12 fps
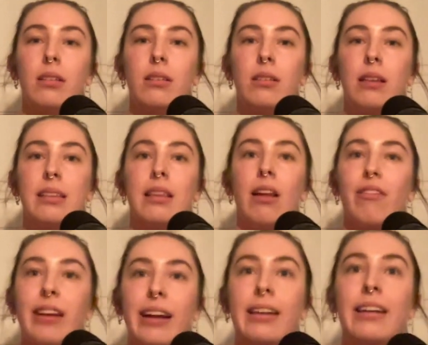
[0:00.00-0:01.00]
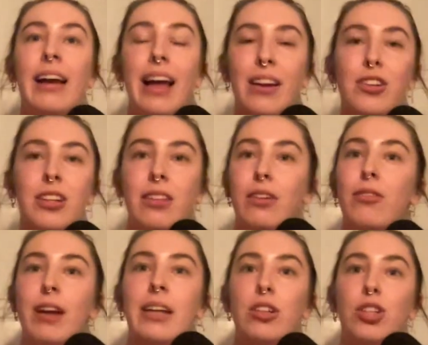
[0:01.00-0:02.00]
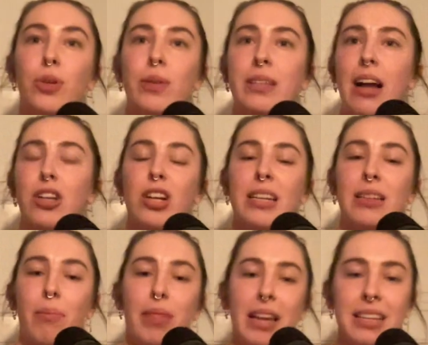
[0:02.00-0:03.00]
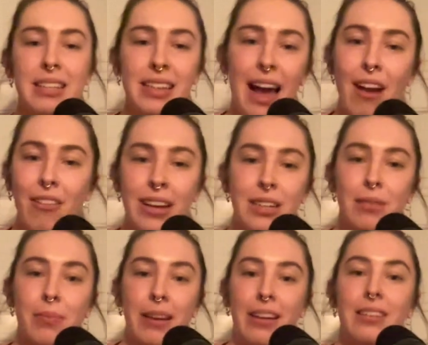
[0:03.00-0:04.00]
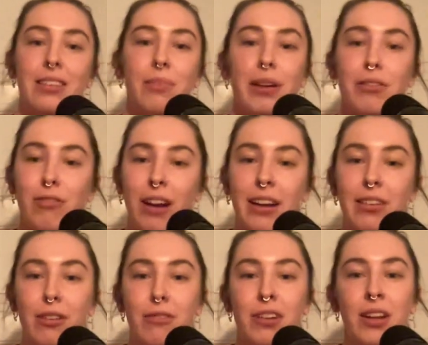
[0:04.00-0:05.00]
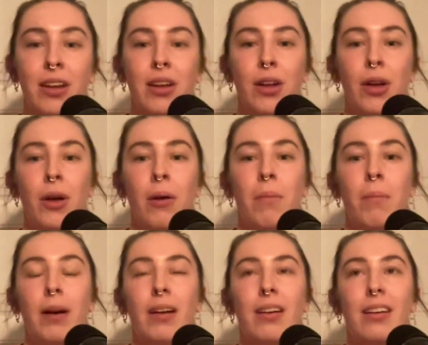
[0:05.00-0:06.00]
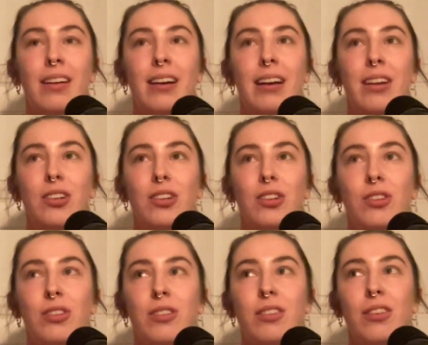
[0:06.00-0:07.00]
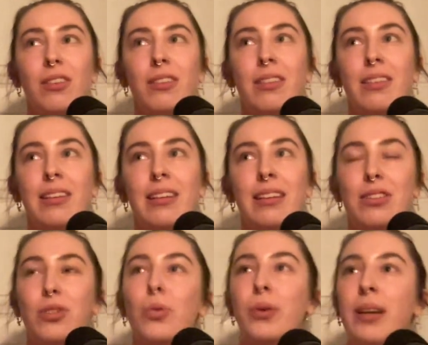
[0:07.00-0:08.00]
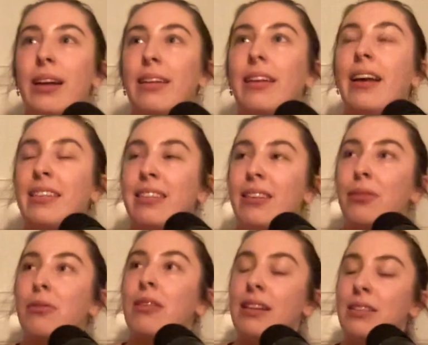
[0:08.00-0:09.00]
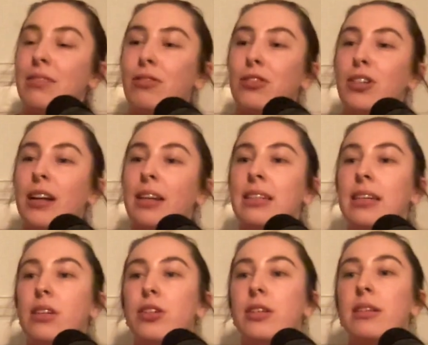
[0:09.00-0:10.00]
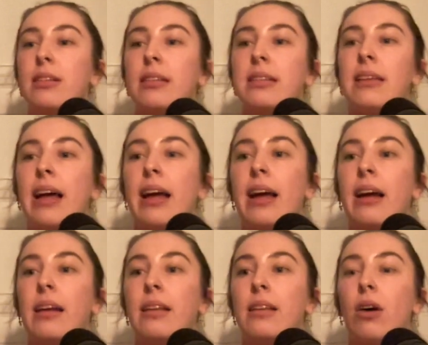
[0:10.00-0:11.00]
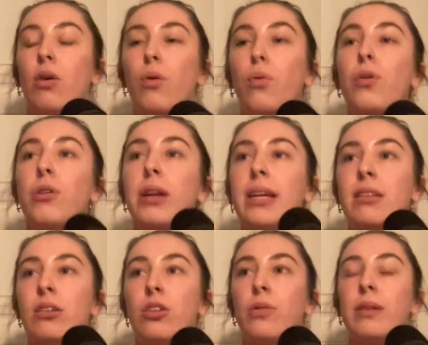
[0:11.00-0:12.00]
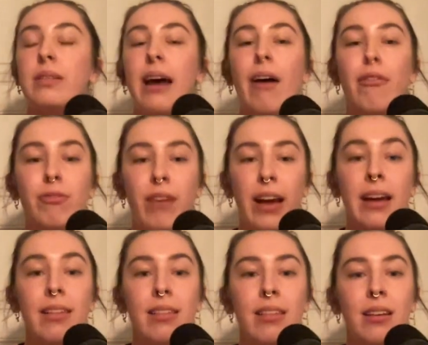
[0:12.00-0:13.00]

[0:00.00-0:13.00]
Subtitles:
this loving energy that created you is actually something scary to be afraid of. But it's talking, like I said, through the lens of Christianity. Jesus is saying that all you need to do is to have faith.